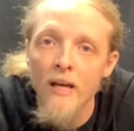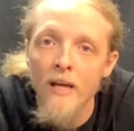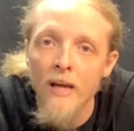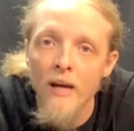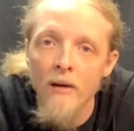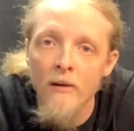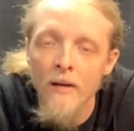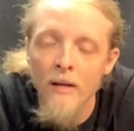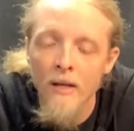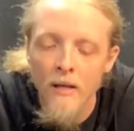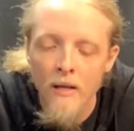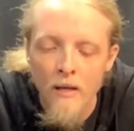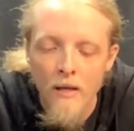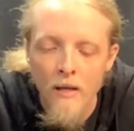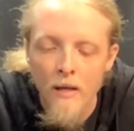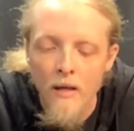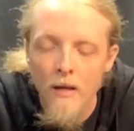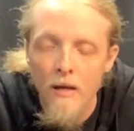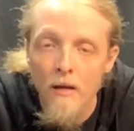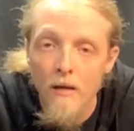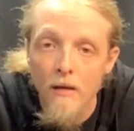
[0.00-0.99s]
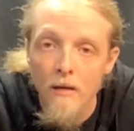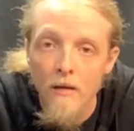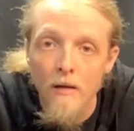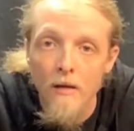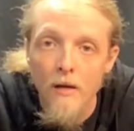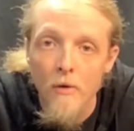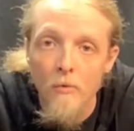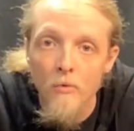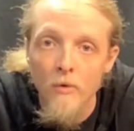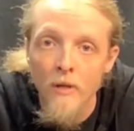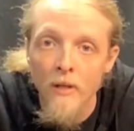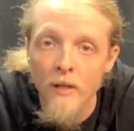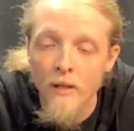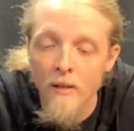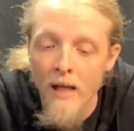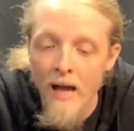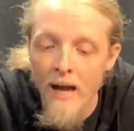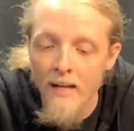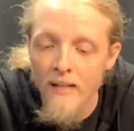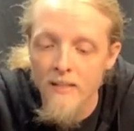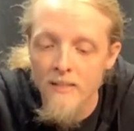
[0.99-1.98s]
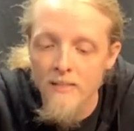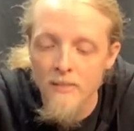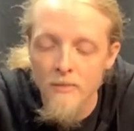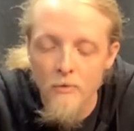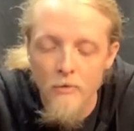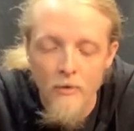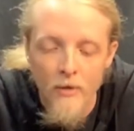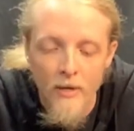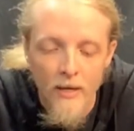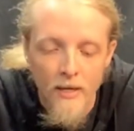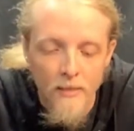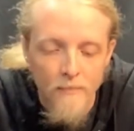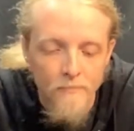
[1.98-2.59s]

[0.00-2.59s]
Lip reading: carry, and I really like this little thing.